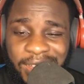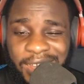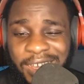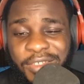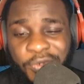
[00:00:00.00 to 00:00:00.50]

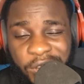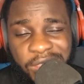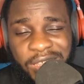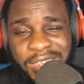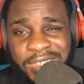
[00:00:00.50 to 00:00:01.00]
And the funny
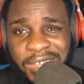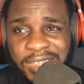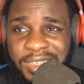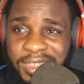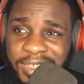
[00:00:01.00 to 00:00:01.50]
thing is
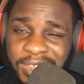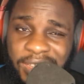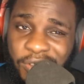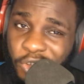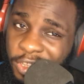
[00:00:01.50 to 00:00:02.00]
that
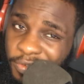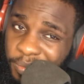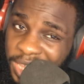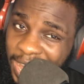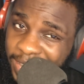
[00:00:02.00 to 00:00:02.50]
it could even
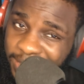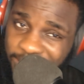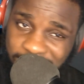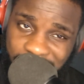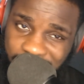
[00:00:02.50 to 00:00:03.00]
be higher
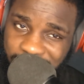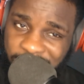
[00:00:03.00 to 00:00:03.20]
than that.